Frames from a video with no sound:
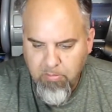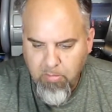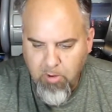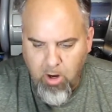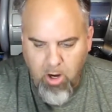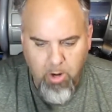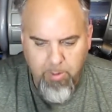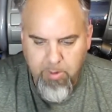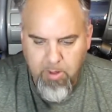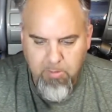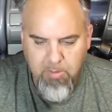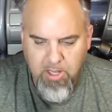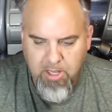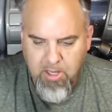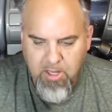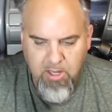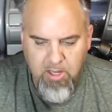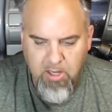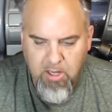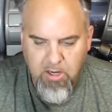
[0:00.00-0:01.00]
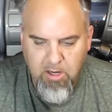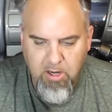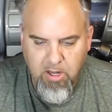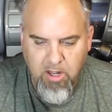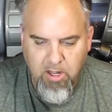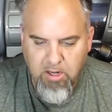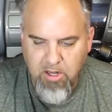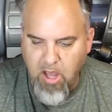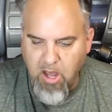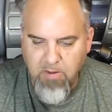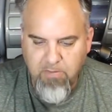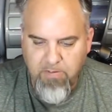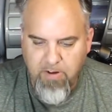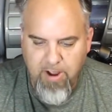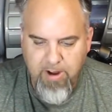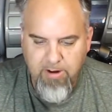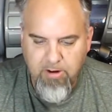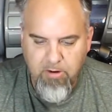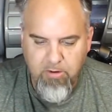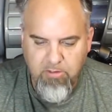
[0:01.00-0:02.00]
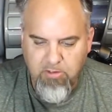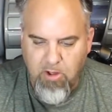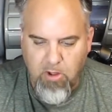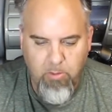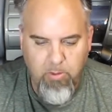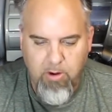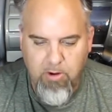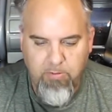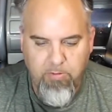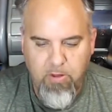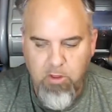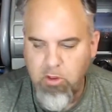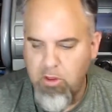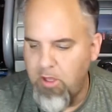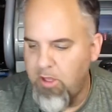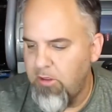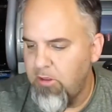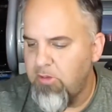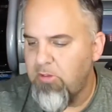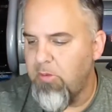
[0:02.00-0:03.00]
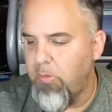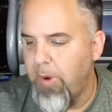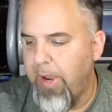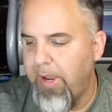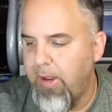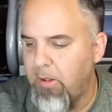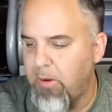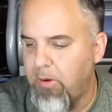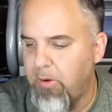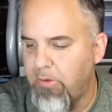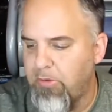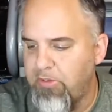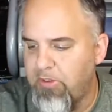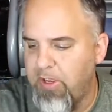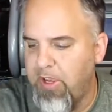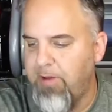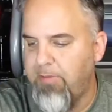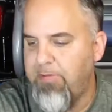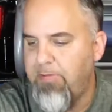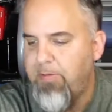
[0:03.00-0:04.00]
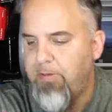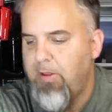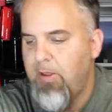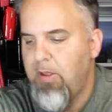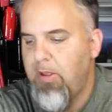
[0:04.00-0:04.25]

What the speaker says: Army Men, Gunfighter, Saltwater Fishing, just some regular old stuff.